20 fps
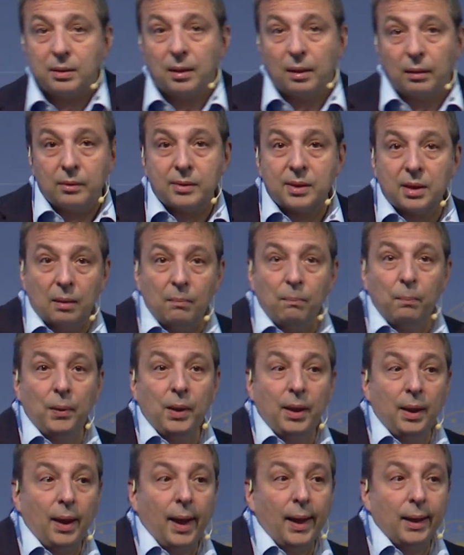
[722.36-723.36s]

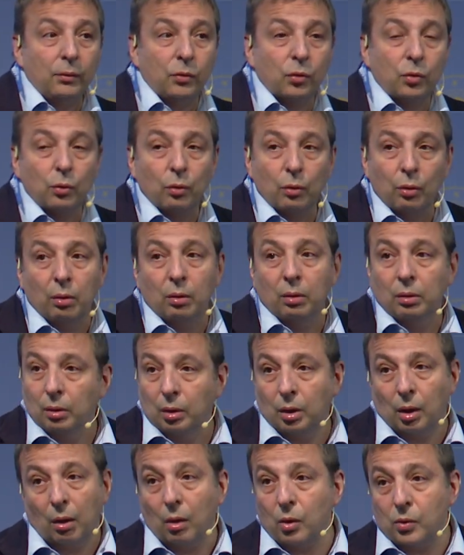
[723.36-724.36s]
simply had to
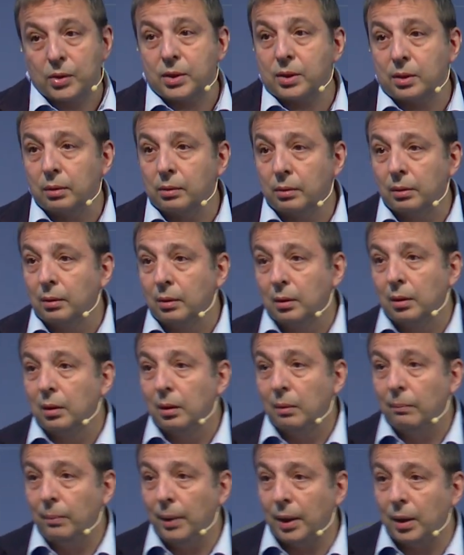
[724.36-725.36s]
close
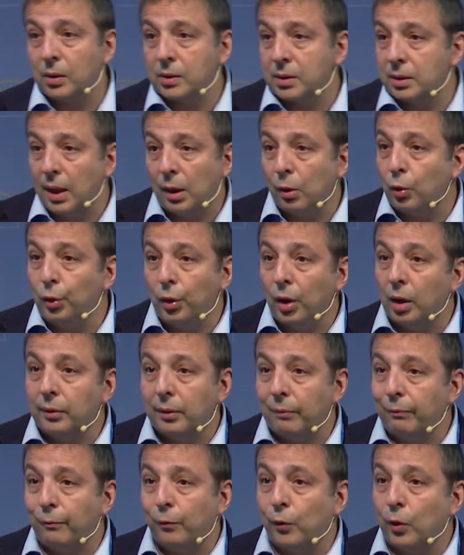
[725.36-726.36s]
because they could not
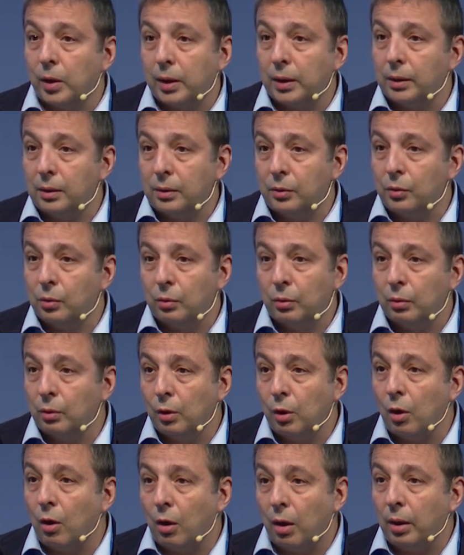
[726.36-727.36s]
afford to
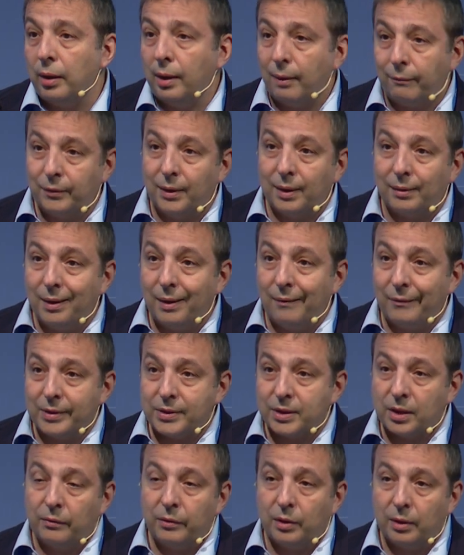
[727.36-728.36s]
go on after they've
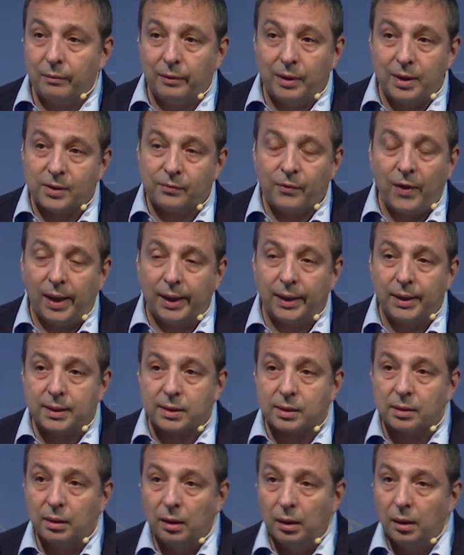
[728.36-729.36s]
received these fines.
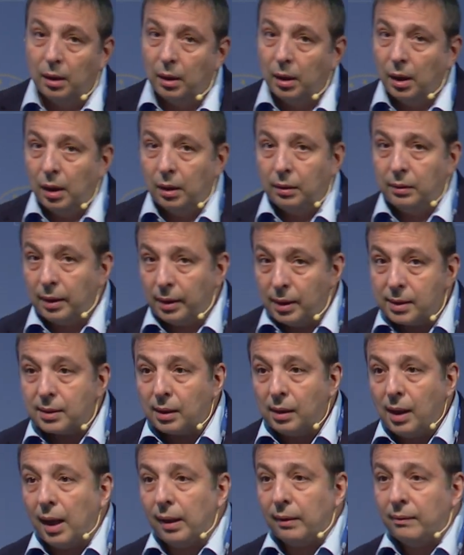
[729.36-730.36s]
There is an
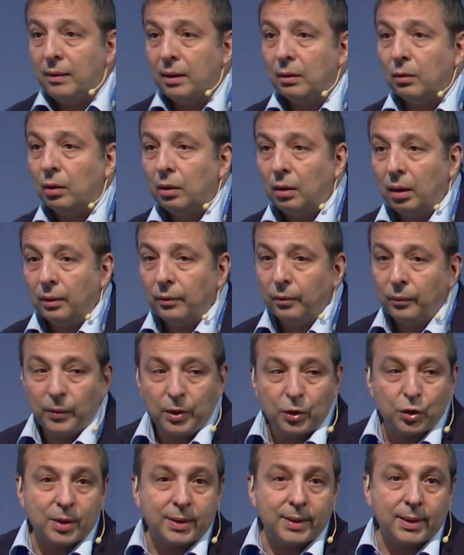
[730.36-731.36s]
article
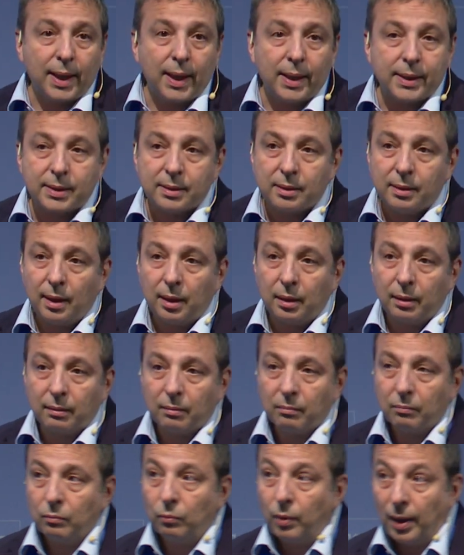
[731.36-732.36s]
which says that,
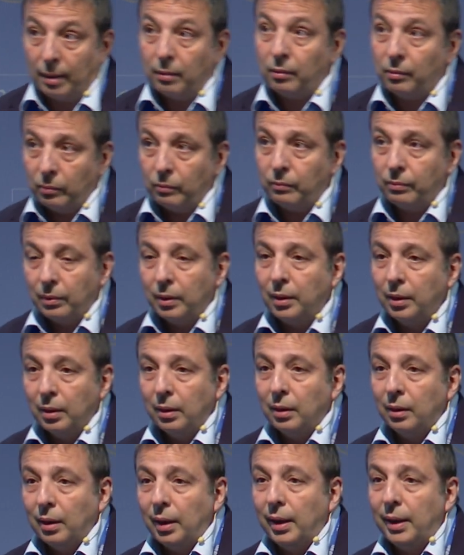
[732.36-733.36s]
well,
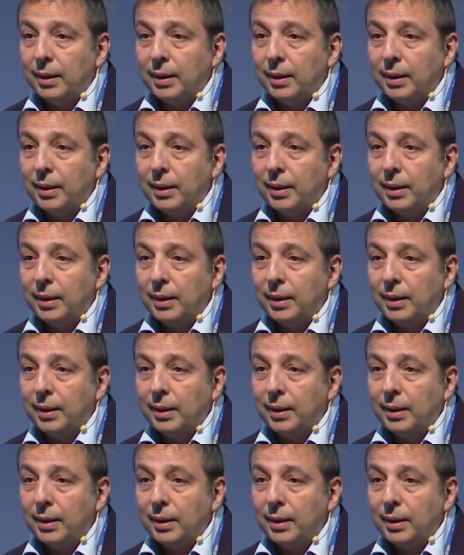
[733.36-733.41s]
it's